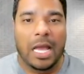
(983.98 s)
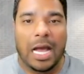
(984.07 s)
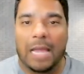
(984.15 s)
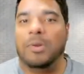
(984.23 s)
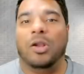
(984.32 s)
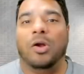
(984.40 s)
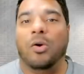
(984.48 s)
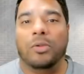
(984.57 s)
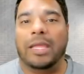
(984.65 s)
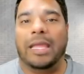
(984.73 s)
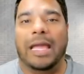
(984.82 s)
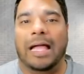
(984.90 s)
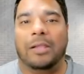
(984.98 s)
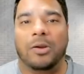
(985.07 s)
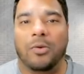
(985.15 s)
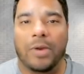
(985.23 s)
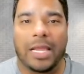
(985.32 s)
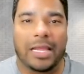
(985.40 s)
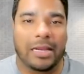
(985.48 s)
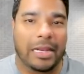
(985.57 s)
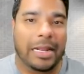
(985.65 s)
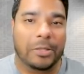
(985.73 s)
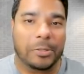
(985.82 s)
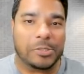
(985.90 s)
I've been holding Algorand and
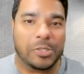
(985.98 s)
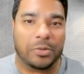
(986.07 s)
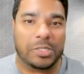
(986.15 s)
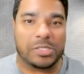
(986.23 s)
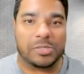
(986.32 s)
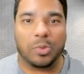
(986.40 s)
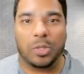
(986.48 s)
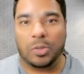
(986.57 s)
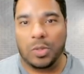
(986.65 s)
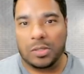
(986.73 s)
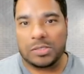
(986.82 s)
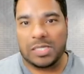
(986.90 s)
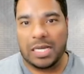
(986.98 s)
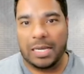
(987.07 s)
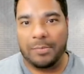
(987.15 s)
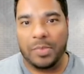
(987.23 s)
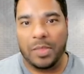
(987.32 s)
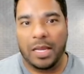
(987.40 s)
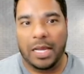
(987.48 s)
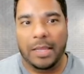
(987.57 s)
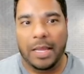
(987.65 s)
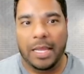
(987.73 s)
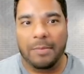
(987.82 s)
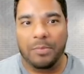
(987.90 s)
Algo tokens for a long time. I,
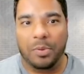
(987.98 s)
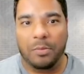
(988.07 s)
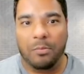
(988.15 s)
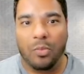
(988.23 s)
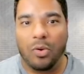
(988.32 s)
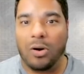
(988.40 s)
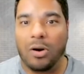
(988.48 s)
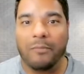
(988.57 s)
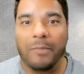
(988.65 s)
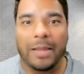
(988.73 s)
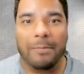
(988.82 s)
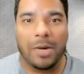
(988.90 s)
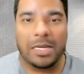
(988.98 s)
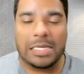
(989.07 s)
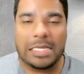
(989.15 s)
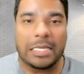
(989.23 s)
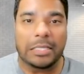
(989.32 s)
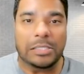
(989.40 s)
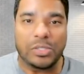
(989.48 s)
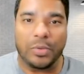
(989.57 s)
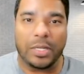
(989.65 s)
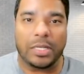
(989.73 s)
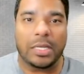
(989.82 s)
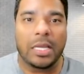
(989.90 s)
I put more of my money into
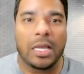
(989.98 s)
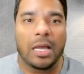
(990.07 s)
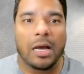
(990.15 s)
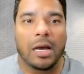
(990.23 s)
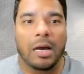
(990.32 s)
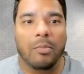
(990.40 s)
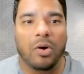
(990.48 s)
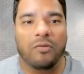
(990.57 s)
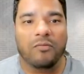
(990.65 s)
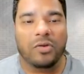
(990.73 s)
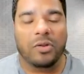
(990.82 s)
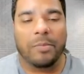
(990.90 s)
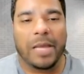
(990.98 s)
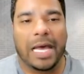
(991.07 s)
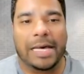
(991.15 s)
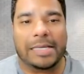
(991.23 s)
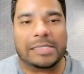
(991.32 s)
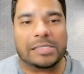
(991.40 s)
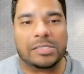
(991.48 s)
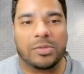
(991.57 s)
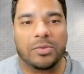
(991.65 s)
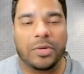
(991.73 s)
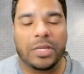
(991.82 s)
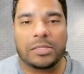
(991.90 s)
it um, over the past
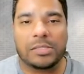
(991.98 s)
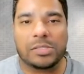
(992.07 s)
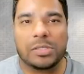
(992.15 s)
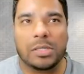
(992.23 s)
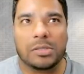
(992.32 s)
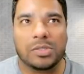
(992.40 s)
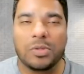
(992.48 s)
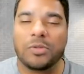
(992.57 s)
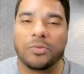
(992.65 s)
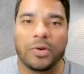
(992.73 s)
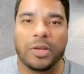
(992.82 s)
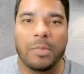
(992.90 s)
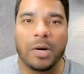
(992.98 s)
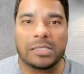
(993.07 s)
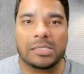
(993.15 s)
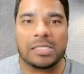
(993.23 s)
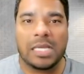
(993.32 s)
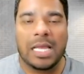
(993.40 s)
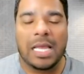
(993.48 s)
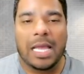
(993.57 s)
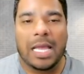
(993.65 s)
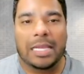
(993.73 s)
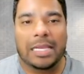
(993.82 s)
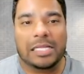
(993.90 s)
three to uh, two to three months.
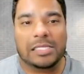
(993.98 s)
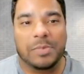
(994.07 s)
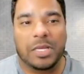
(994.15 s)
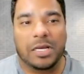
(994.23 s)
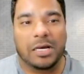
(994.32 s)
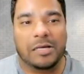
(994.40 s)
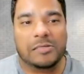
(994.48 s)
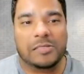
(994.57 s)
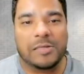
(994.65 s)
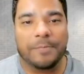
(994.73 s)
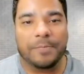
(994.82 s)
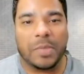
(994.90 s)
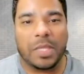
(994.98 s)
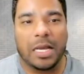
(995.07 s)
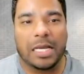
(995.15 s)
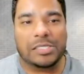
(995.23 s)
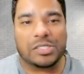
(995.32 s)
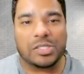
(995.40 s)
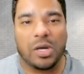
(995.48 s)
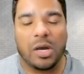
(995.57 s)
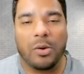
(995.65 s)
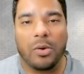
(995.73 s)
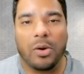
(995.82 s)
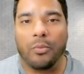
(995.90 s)
And that is because I
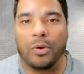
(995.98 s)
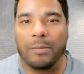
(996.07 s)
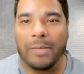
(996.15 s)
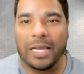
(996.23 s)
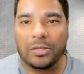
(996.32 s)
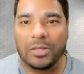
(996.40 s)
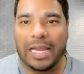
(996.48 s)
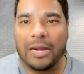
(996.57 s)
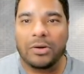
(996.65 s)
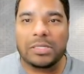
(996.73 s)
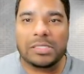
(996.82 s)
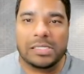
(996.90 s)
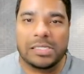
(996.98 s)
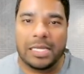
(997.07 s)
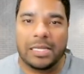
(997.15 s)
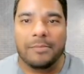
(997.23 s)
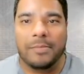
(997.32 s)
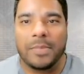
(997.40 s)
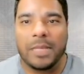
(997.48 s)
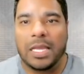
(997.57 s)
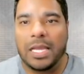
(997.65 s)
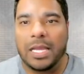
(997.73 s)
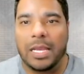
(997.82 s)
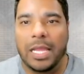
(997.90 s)
saw what Michael Arrington did,
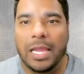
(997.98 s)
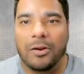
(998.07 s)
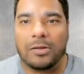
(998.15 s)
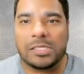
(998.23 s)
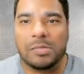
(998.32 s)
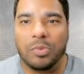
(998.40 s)
and Arrington